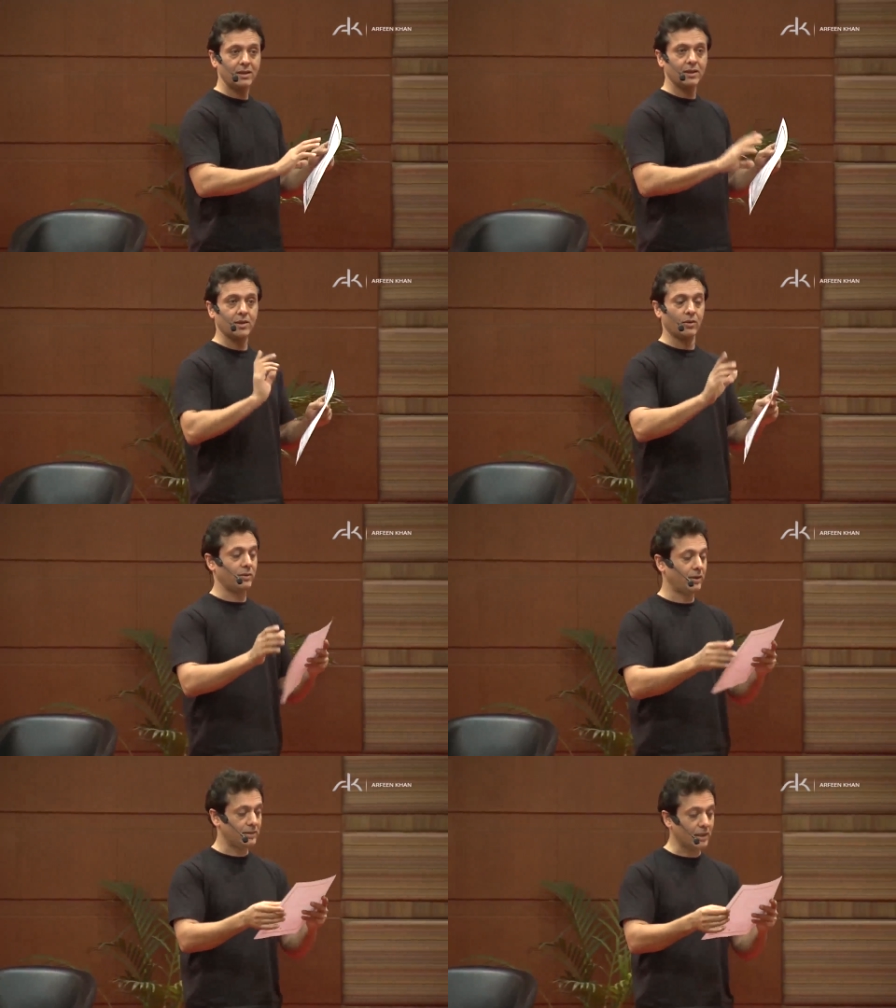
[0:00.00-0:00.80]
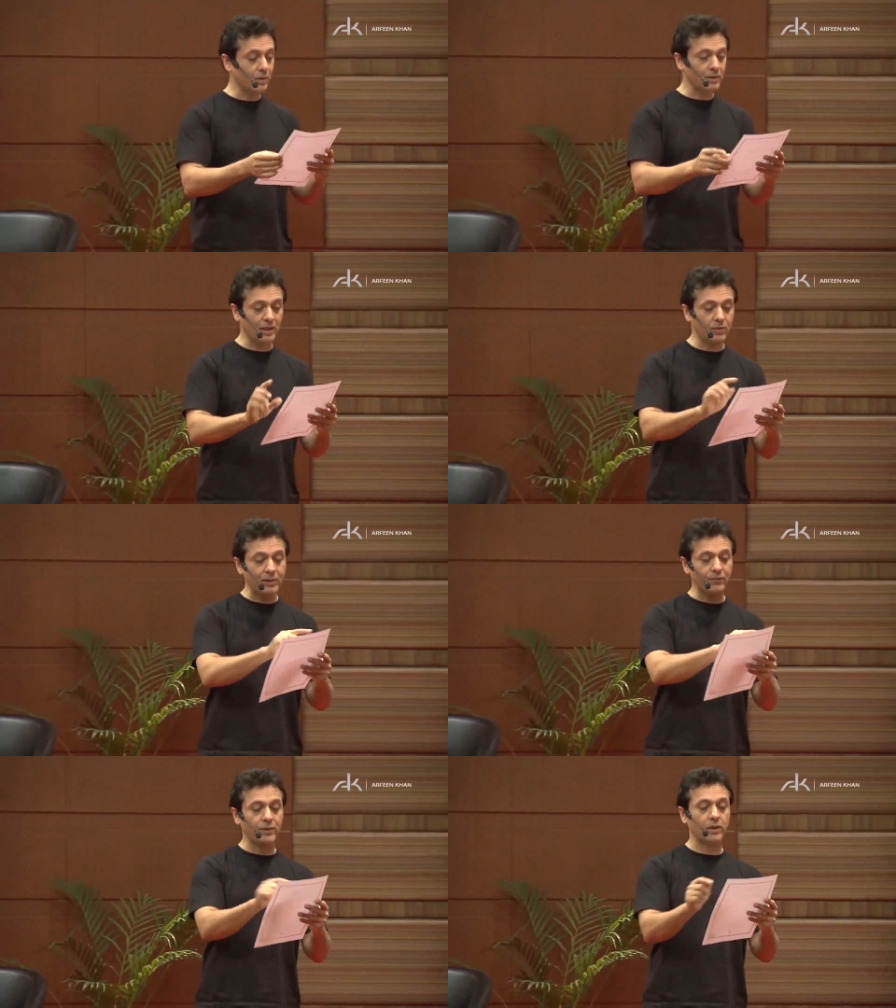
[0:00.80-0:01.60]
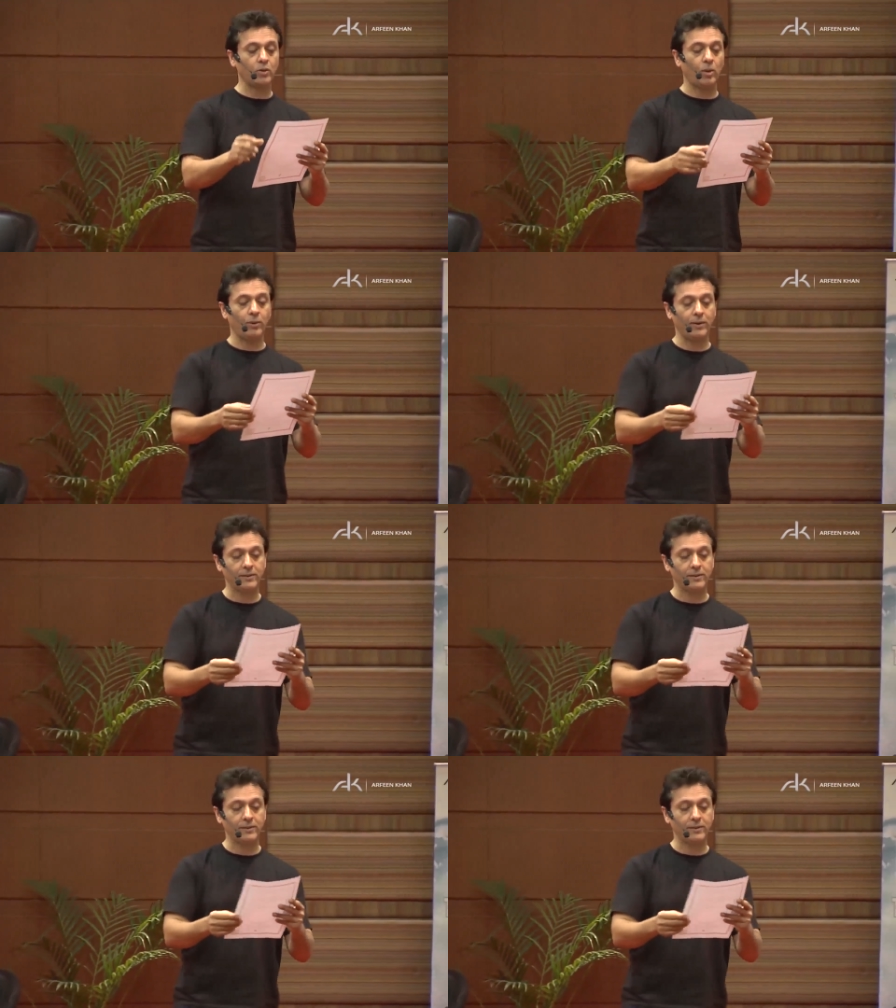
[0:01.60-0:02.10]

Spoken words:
So, let's read the first top one.